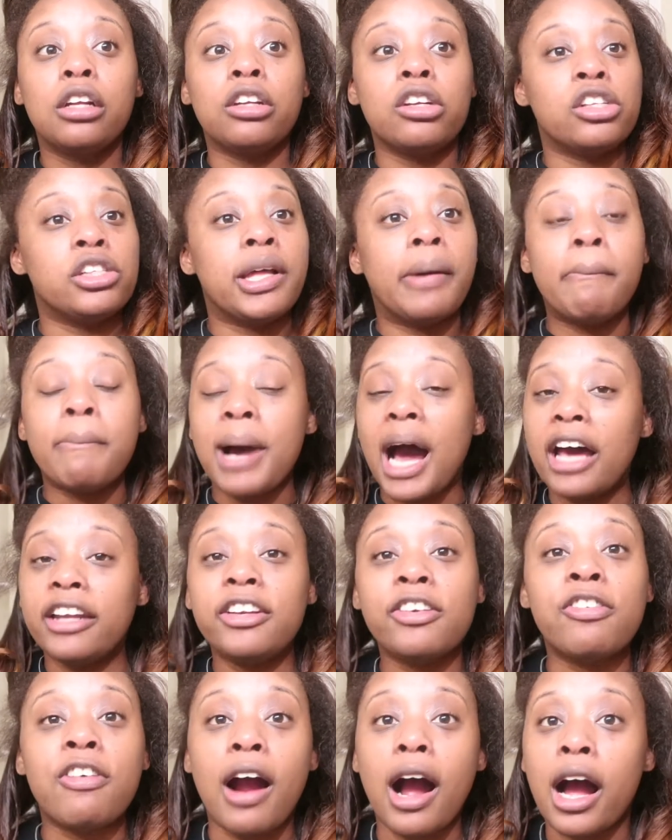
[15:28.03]
the Mardi
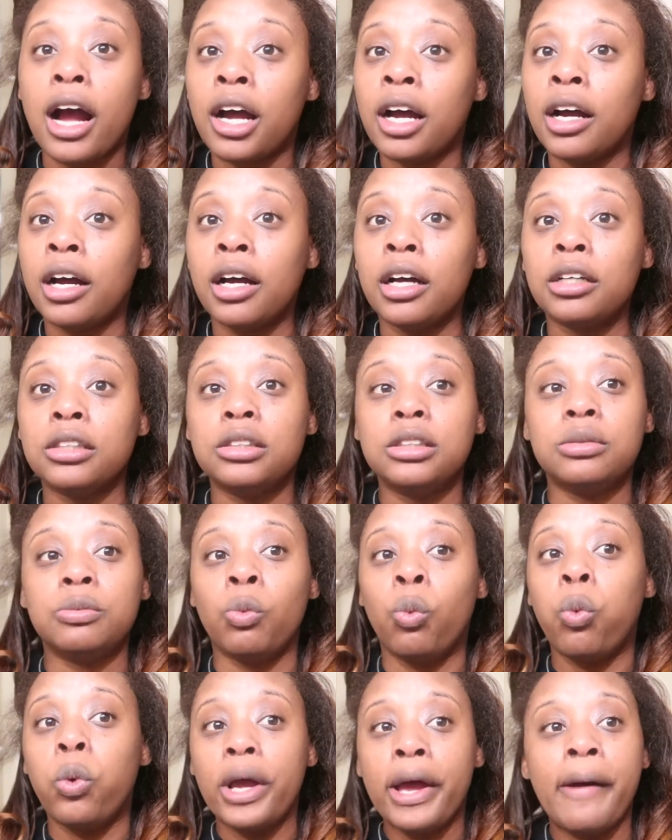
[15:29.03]
Gras
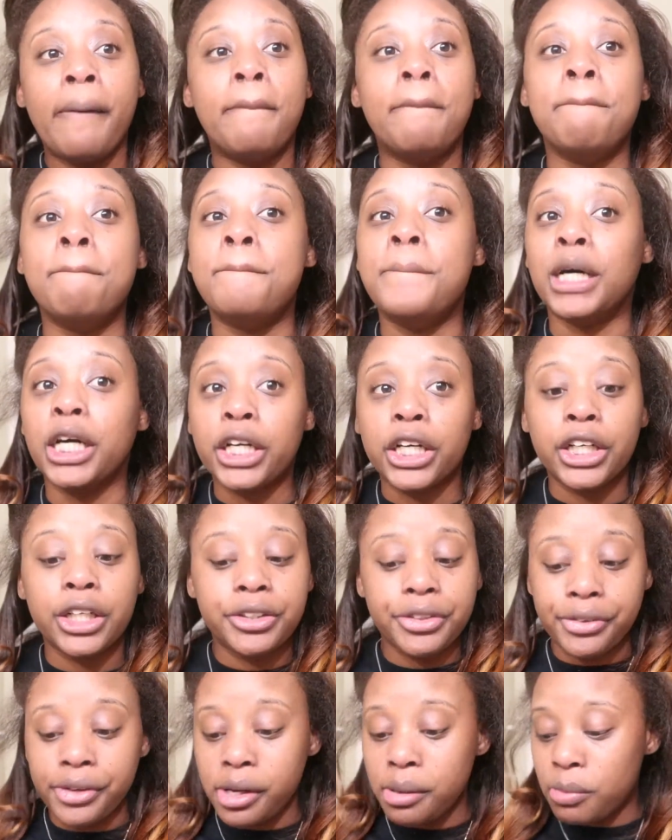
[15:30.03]
whip
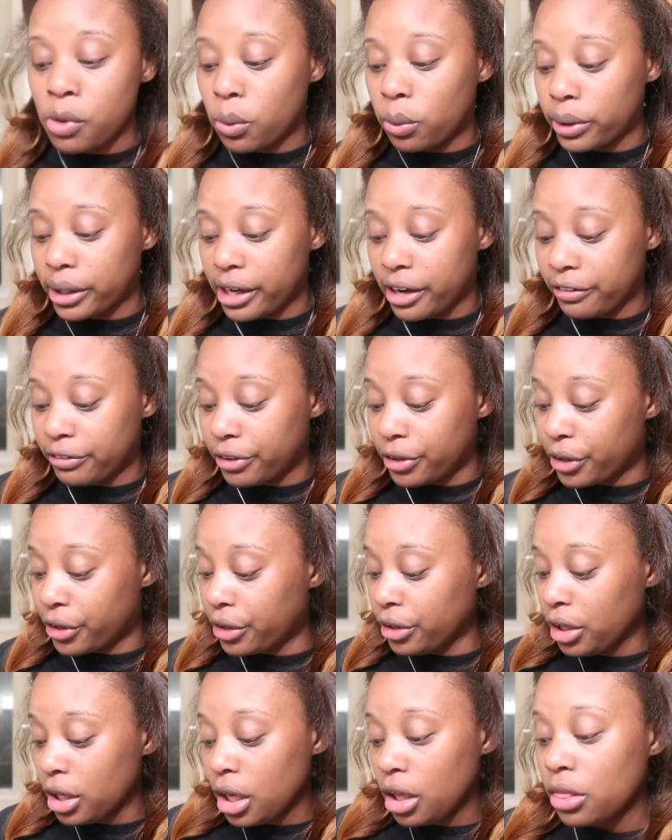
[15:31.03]
buttercream or
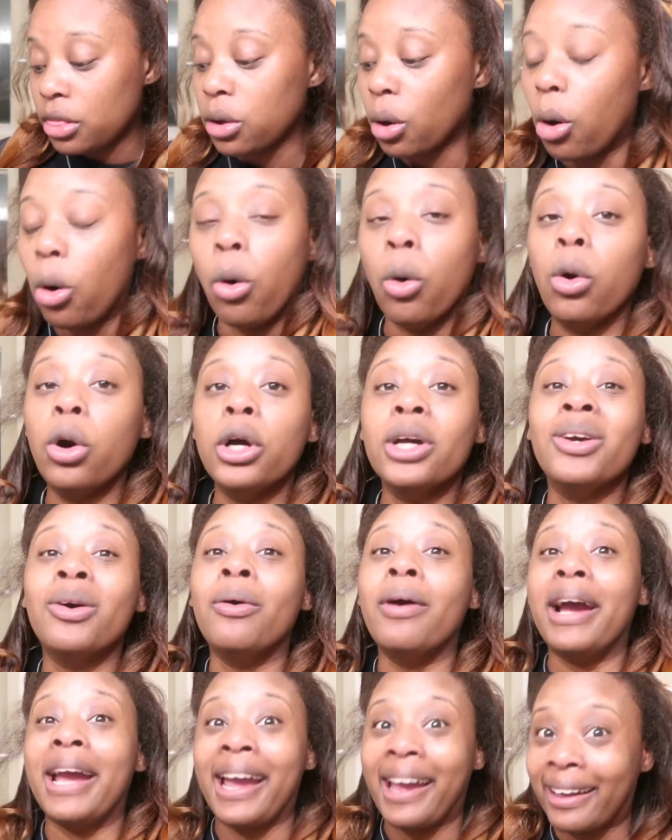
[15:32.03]
whatever, the
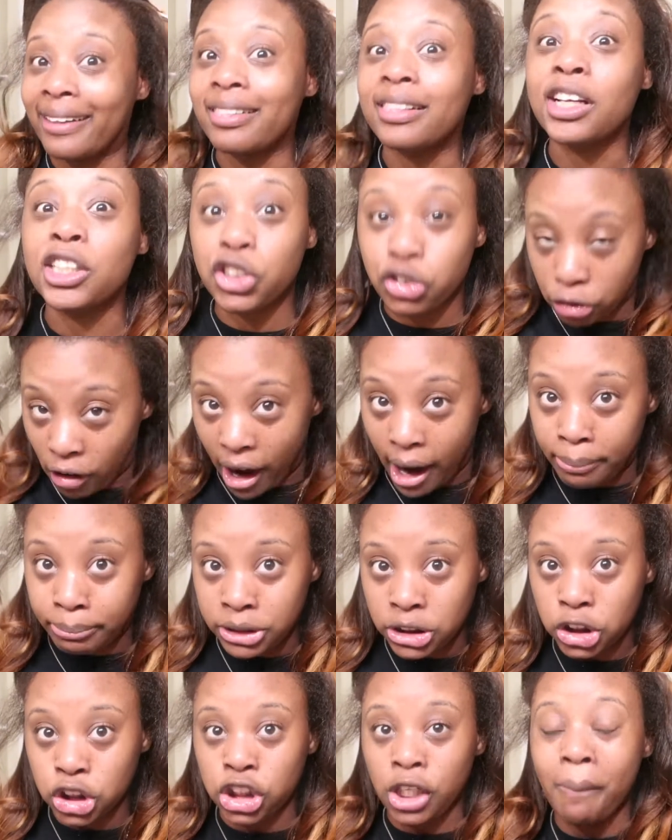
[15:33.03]
oil, and the drops.
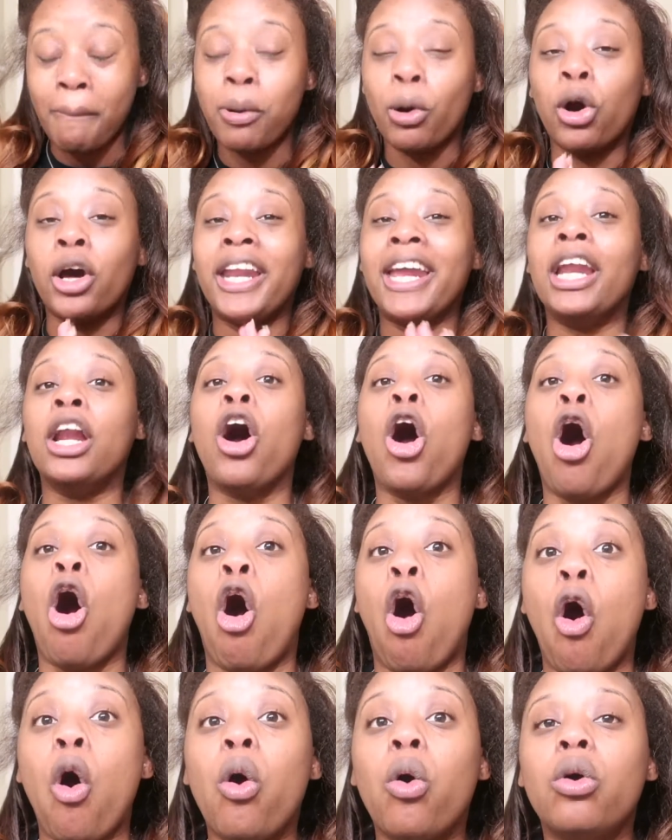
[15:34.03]
She bought it
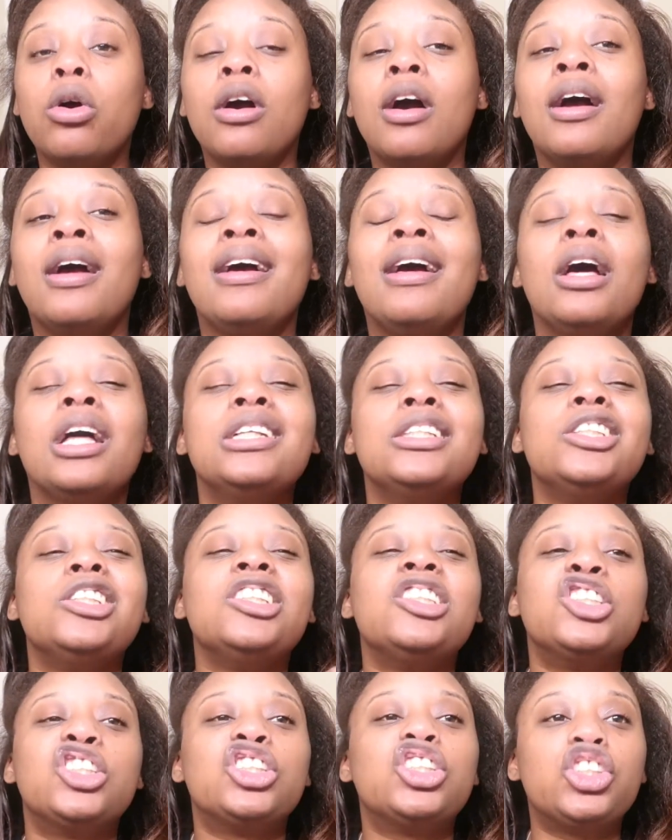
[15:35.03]
all.
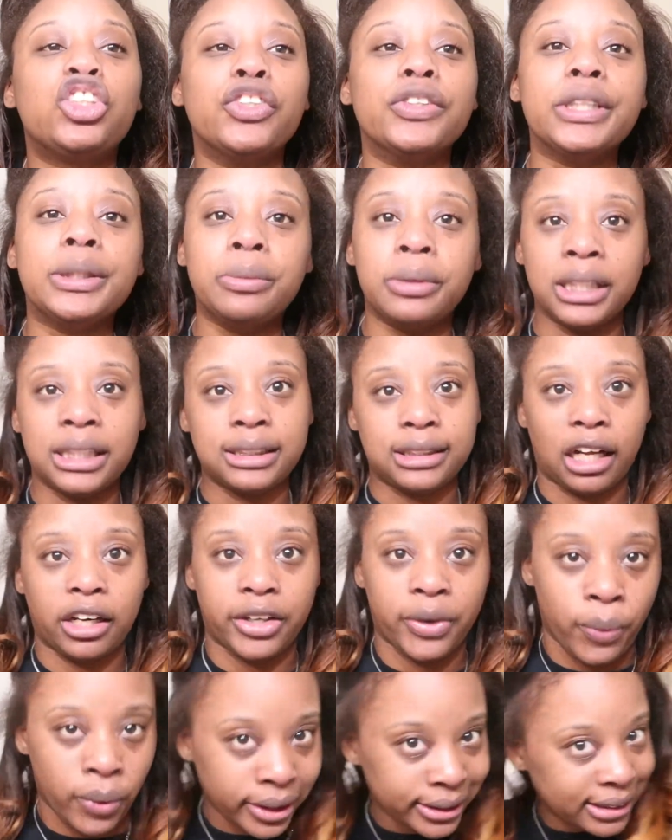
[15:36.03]
Three weeks I've
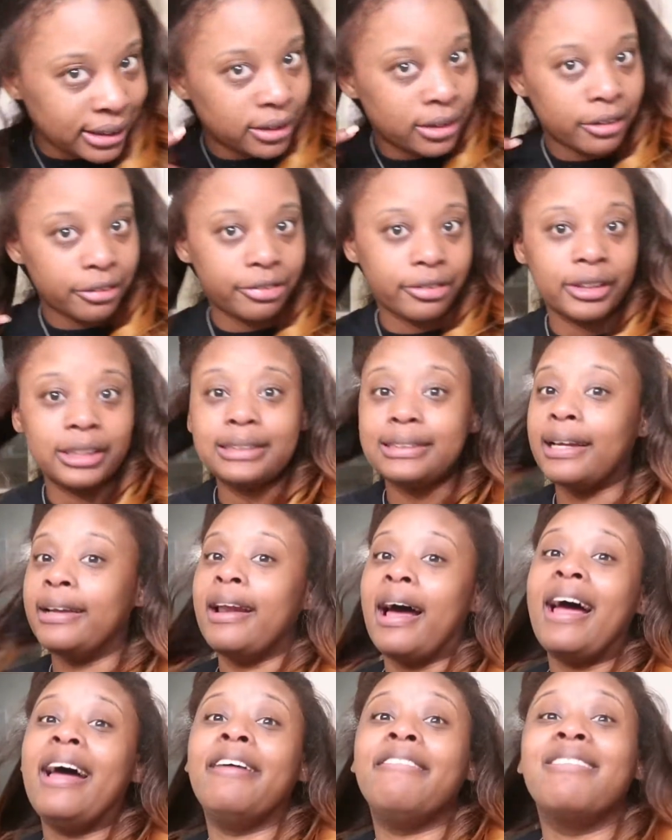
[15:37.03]
noticed the difference, and I
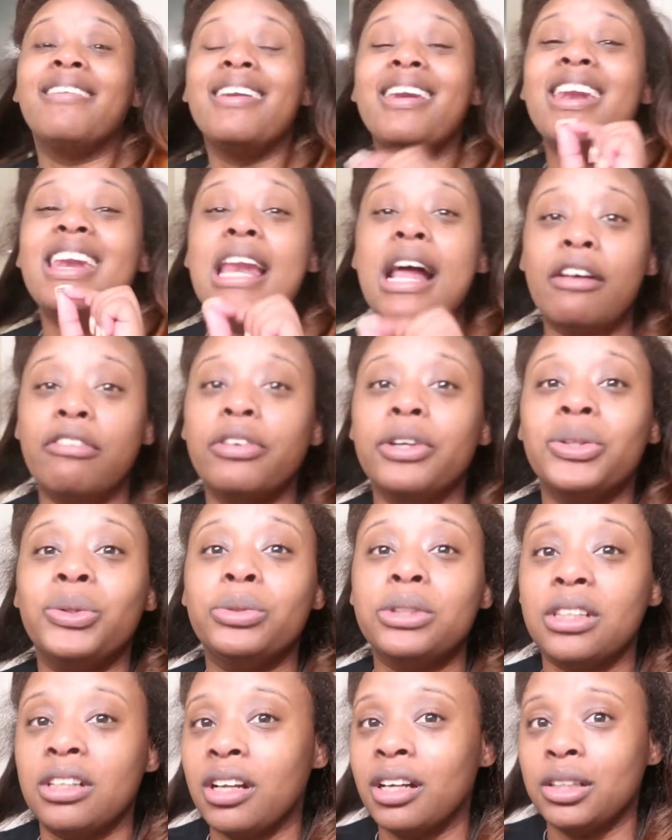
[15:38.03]
have never
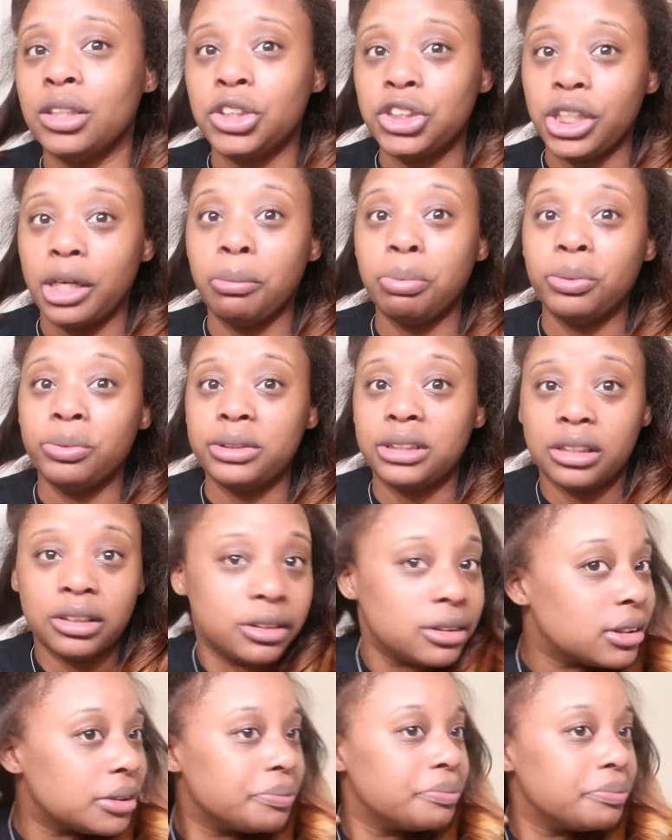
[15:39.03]
used another shampoo since.